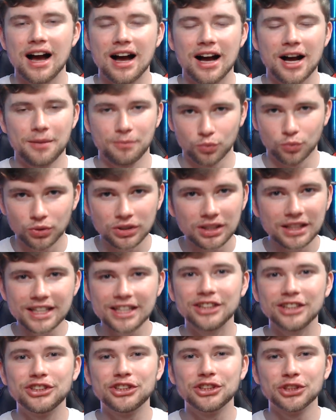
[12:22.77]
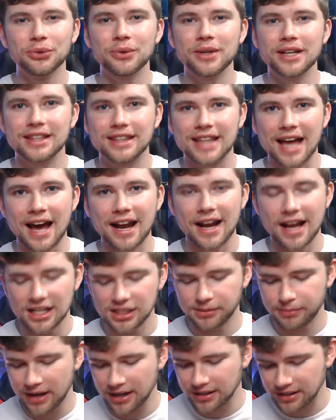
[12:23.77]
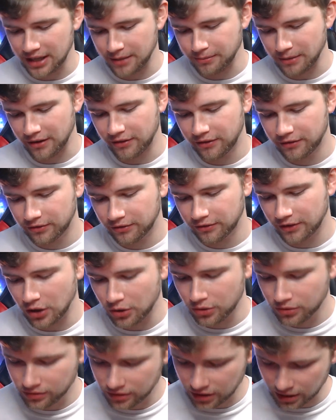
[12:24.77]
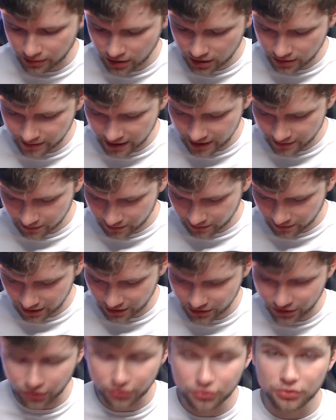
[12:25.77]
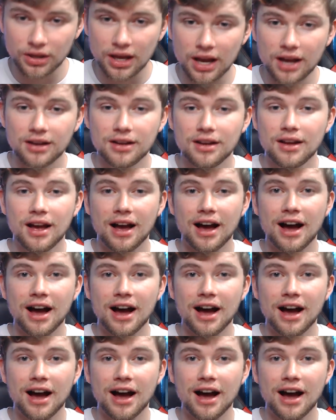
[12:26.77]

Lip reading: Really enjoying that aspect. And my phone, come on, man, don't do that.